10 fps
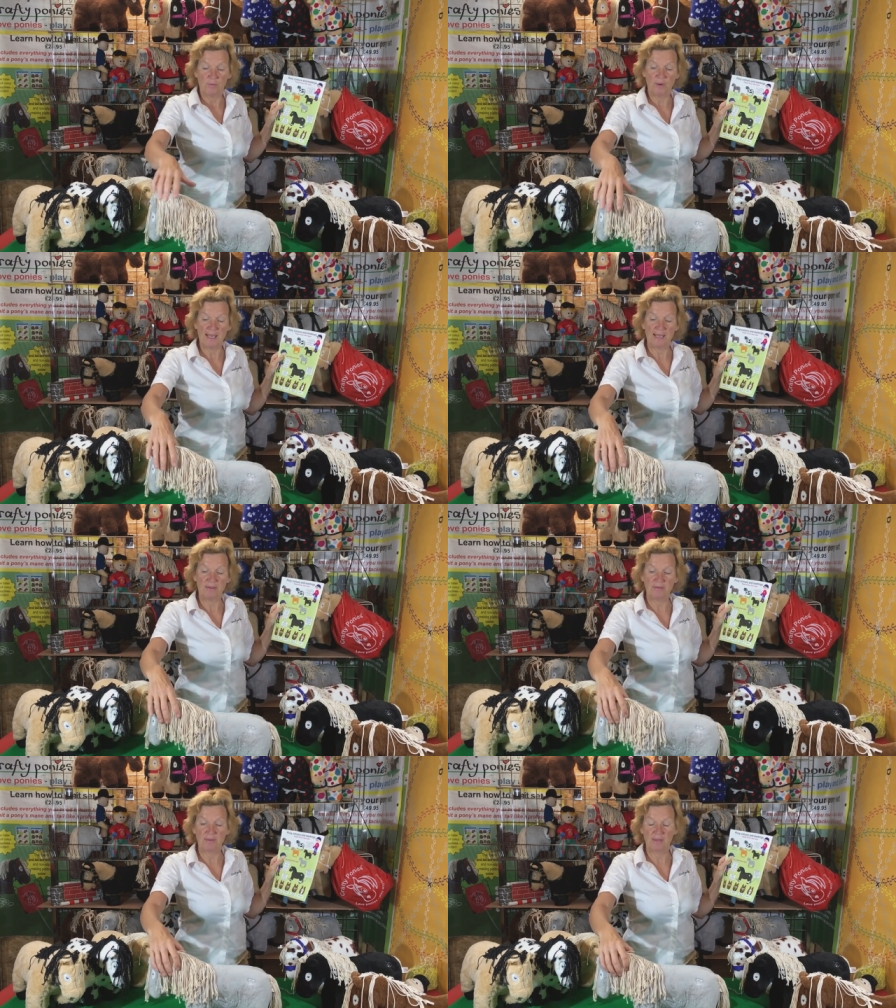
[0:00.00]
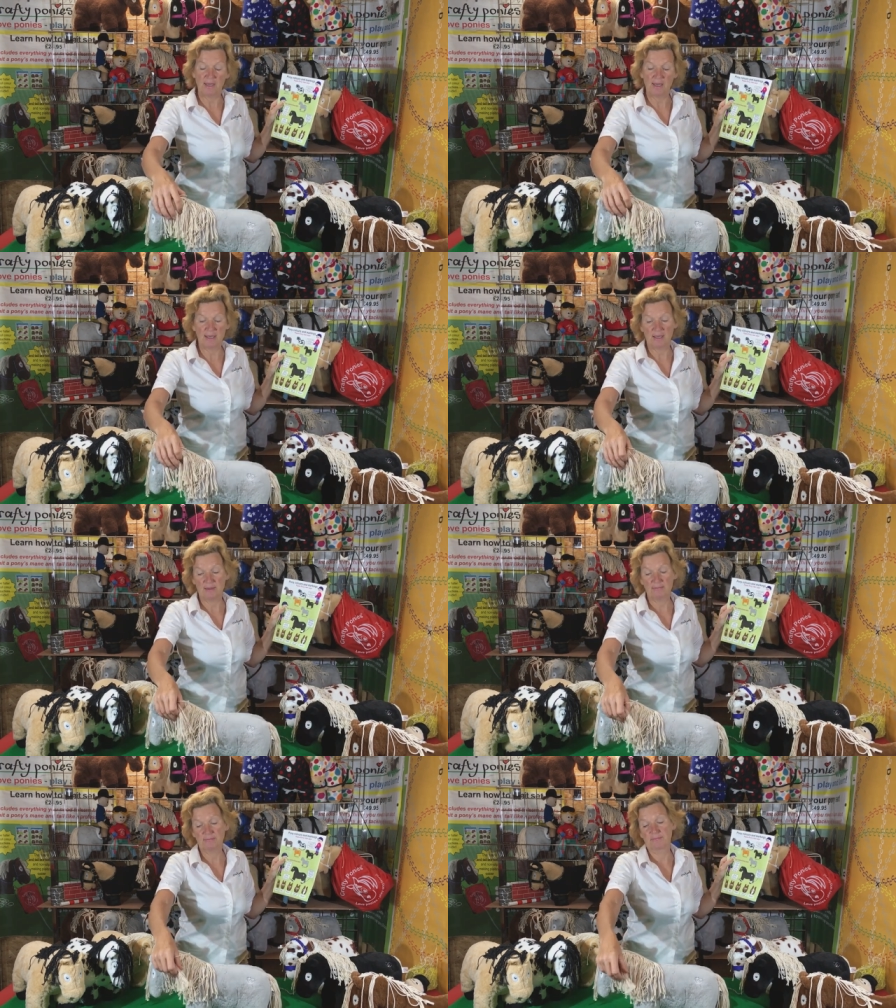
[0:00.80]
with,
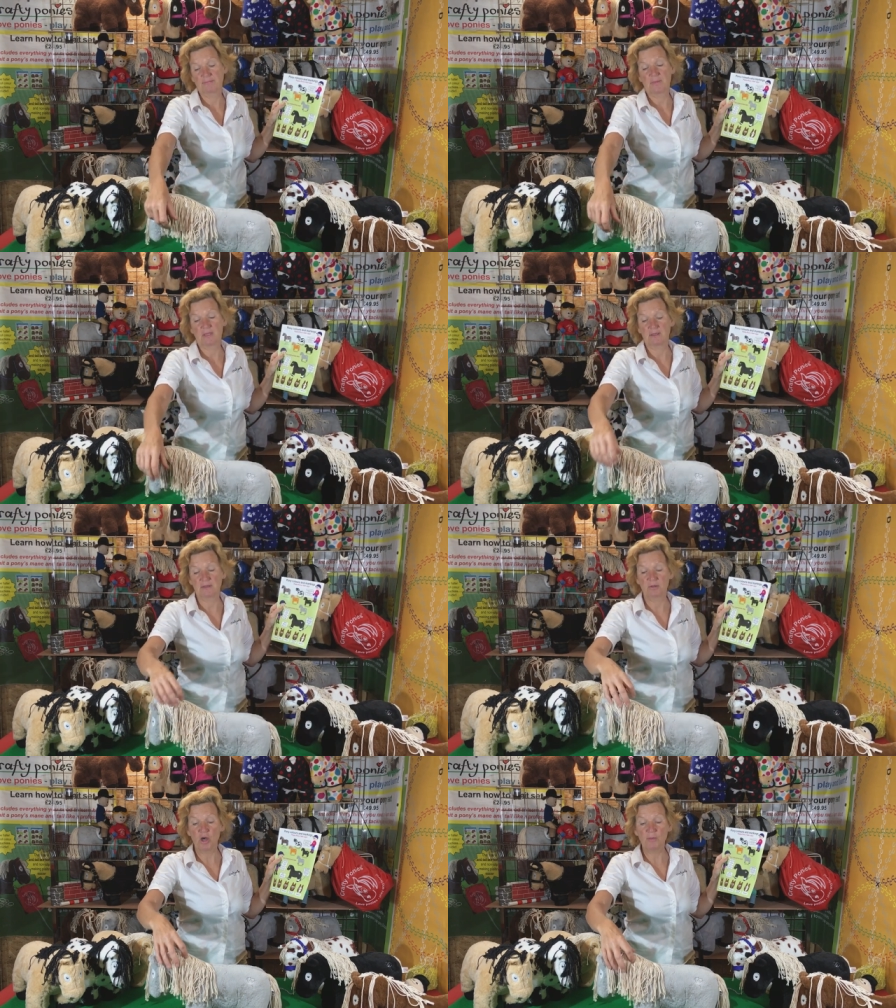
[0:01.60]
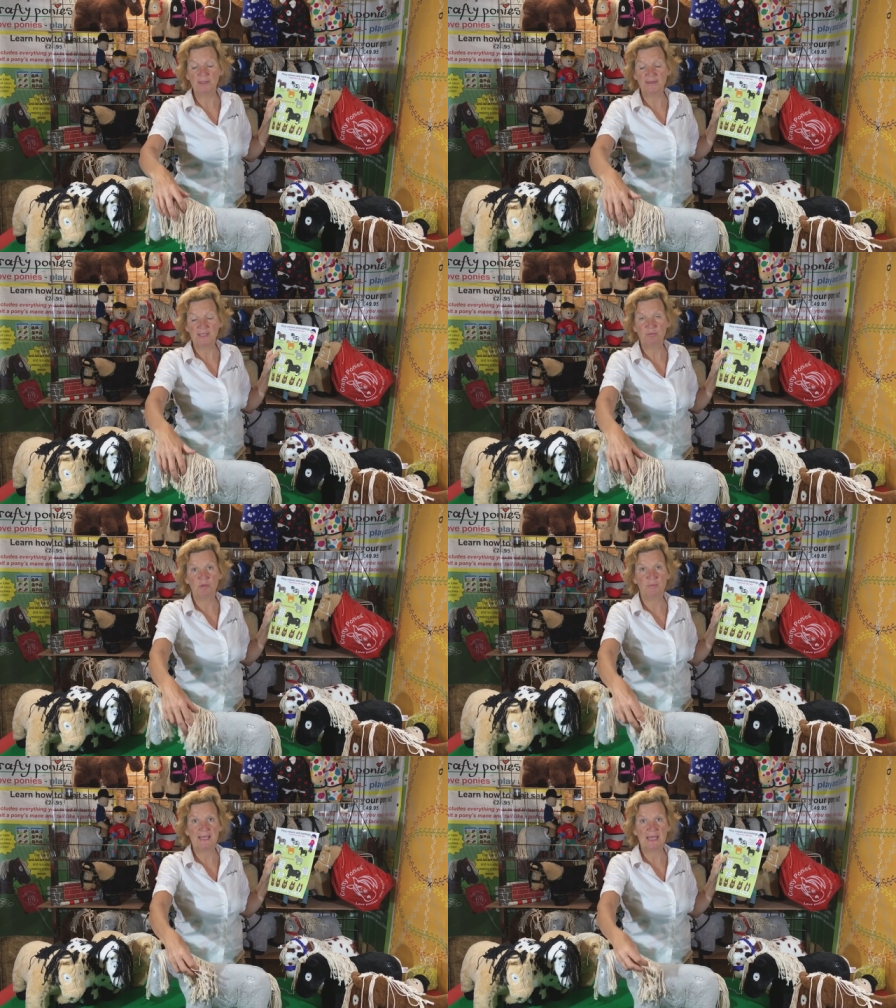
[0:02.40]
um, normally this
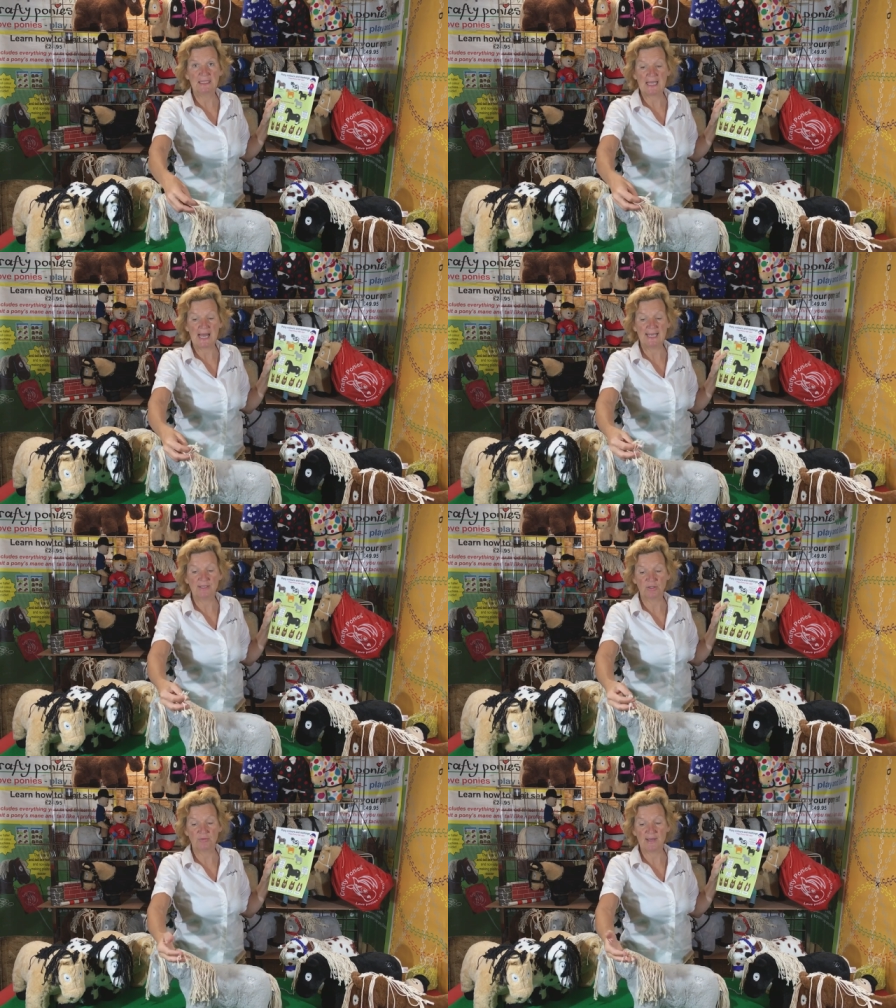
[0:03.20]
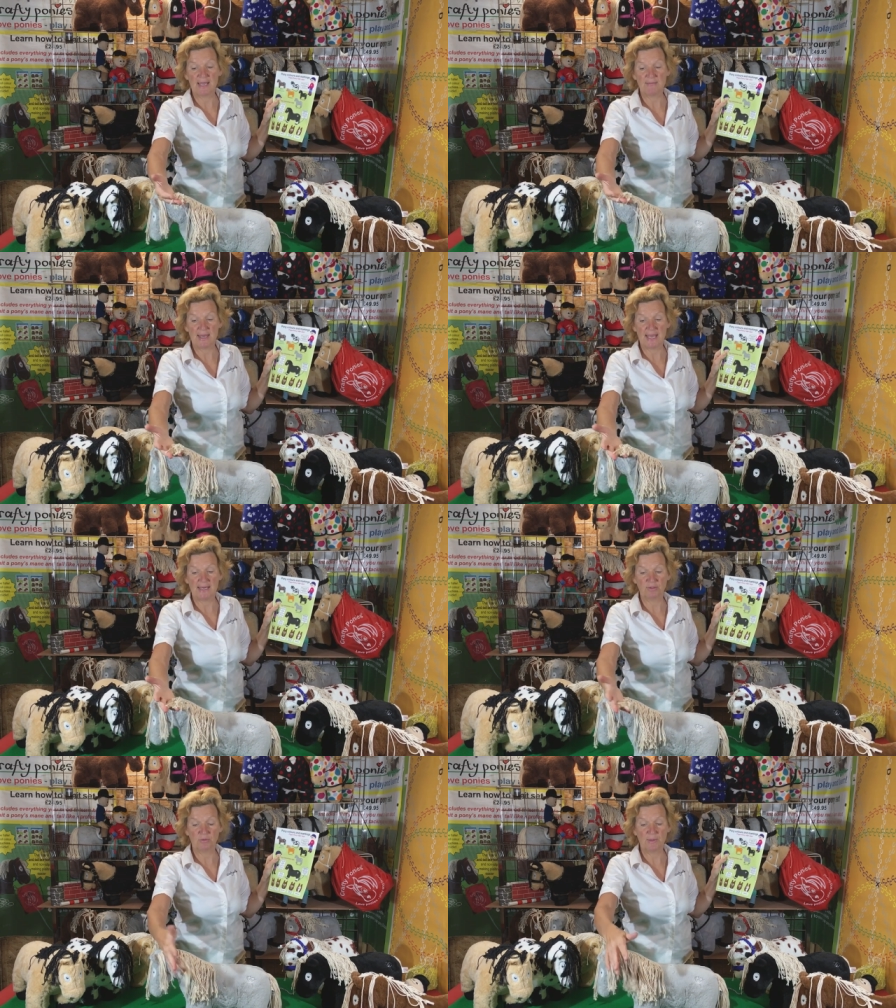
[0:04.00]
would be a light grey
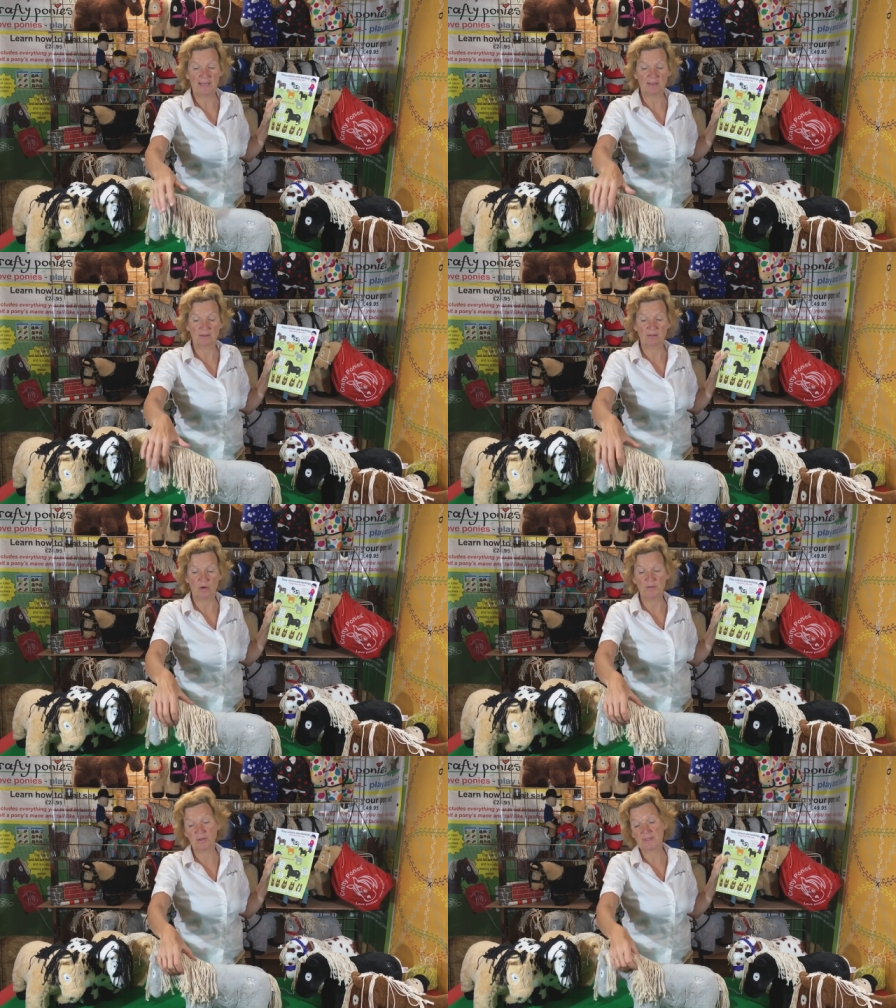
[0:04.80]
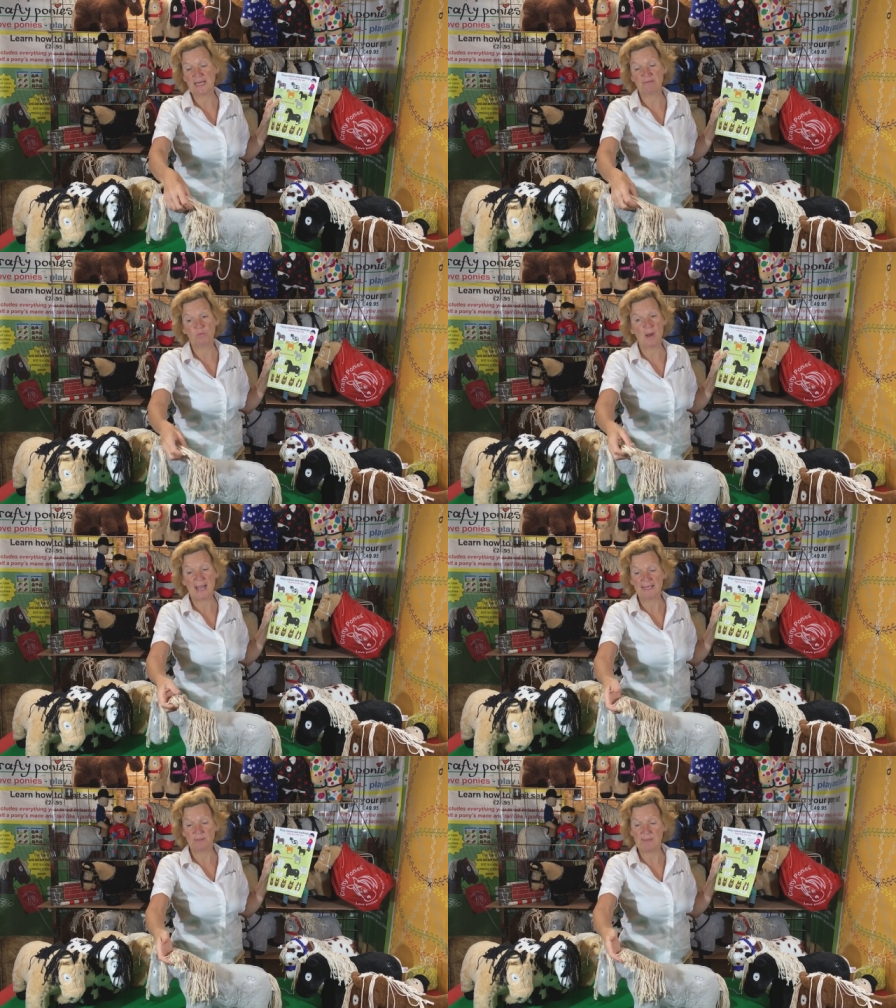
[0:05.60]
mane as well, or they could have
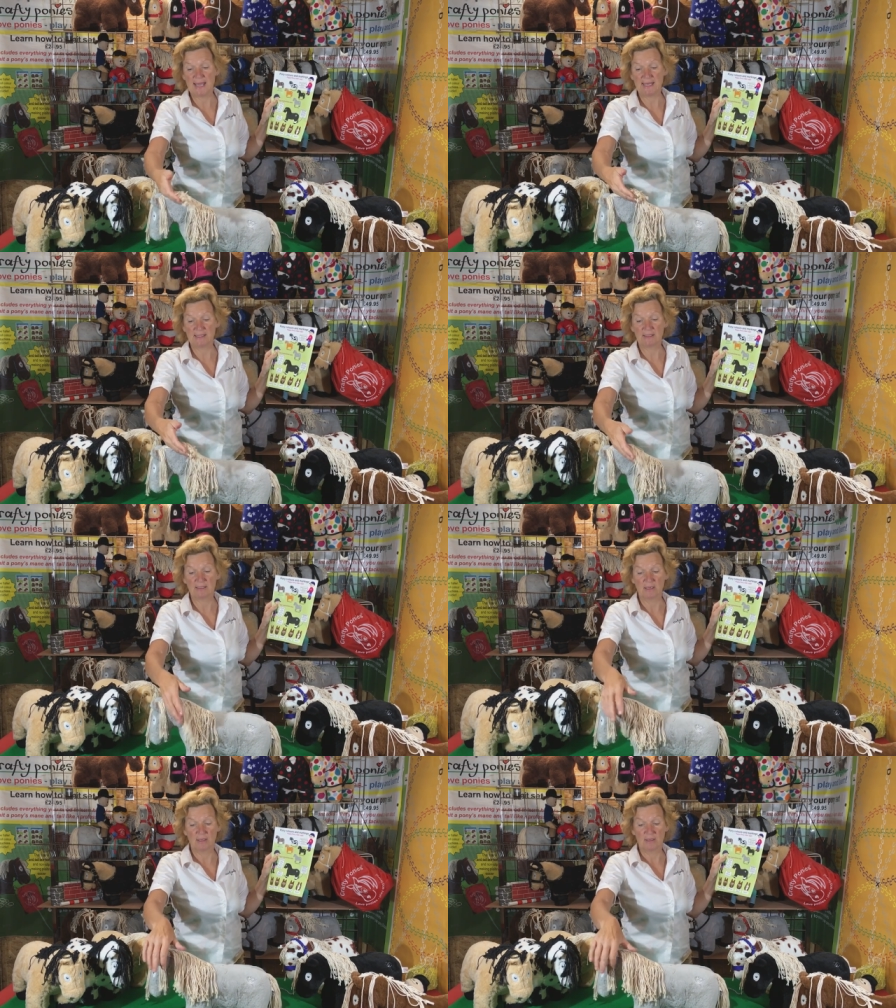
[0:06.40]
white manes